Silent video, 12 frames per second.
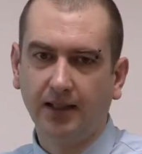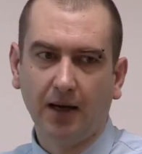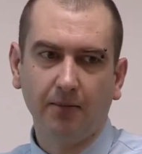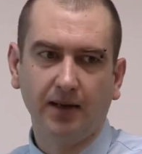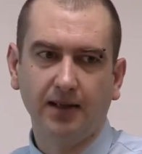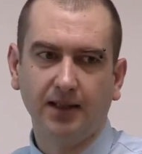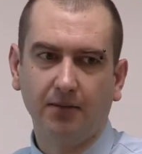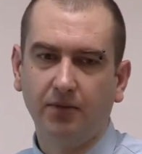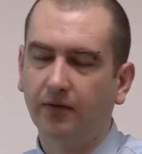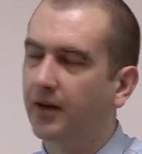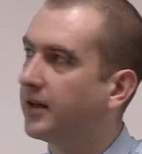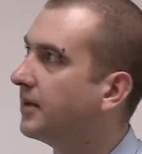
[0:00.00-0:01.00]
damping is then
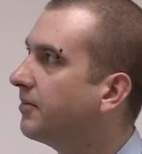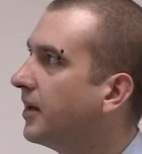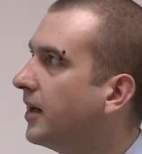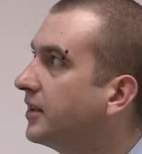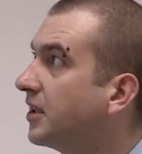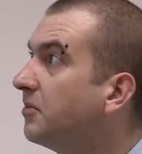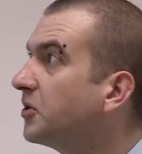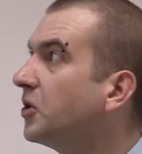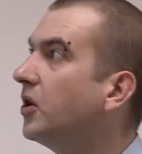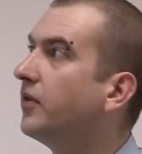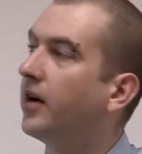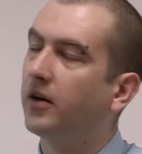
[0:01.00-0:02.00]
provided by some
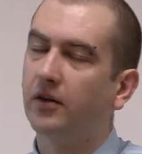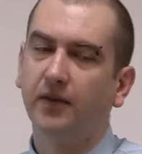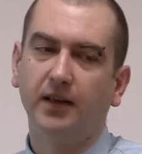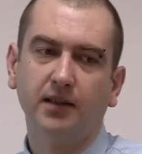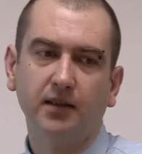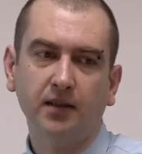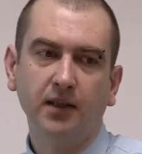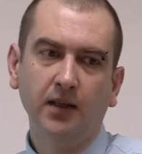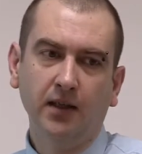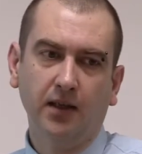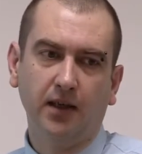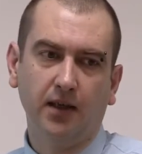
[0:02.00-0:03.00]
sort of orifice.
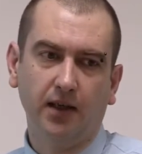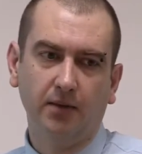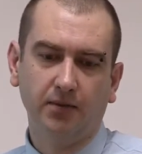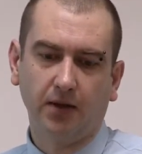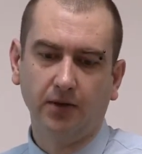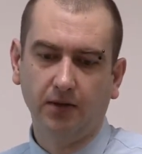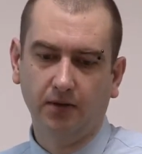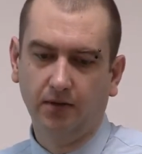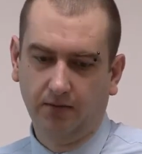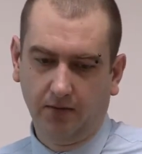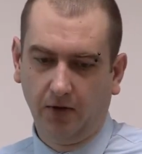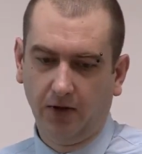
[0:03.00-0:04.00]
So
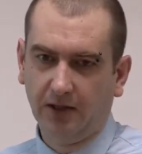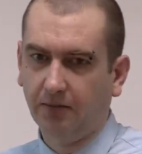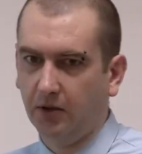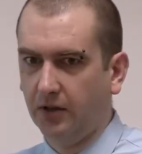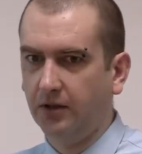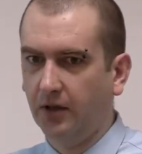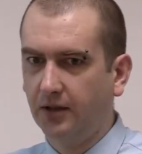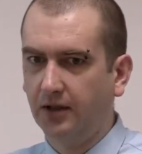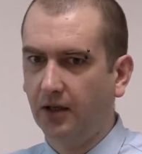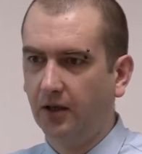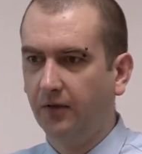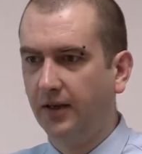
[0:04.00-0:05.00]
oil is pushed across
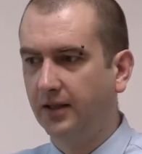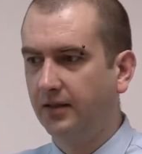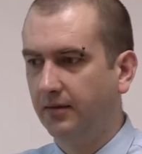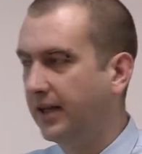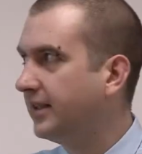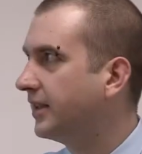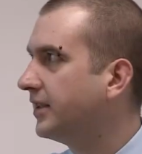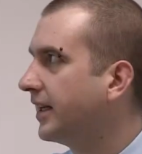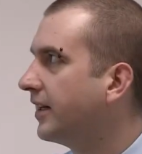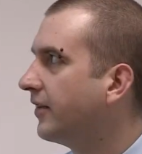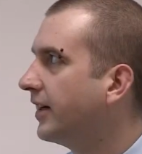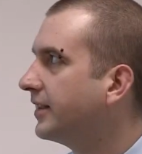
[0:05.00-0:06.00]
the orifice, heat is
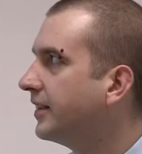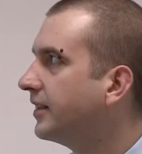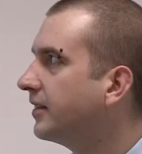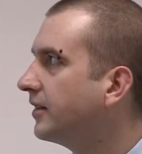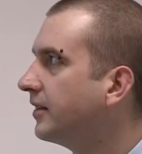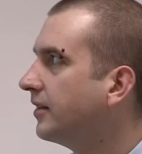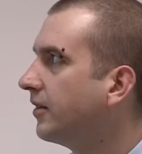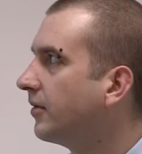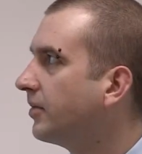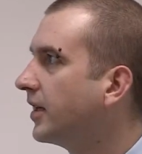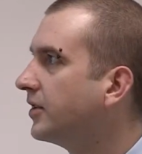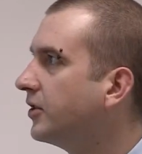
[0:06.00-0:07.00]
generated, a
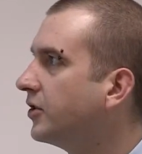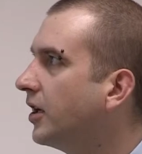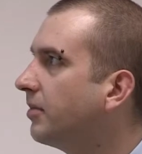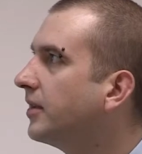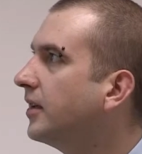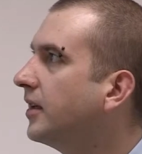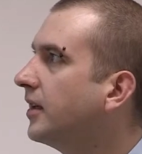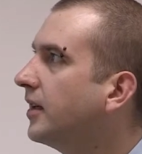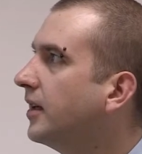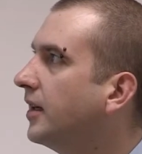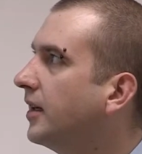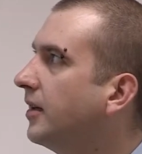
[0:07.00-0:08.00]
pressure drop,
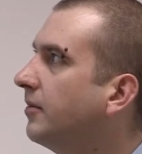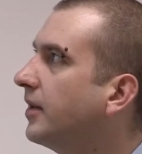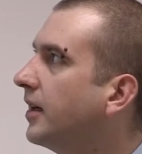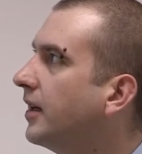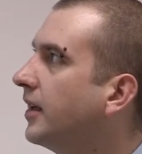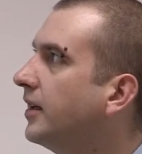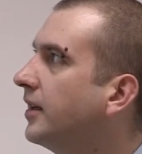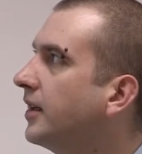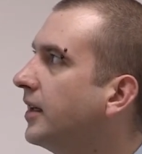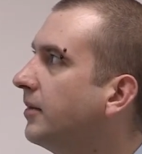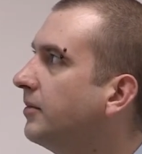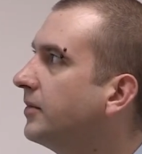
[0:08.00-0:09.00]

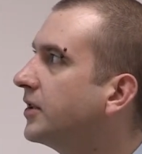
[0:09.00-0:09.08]
and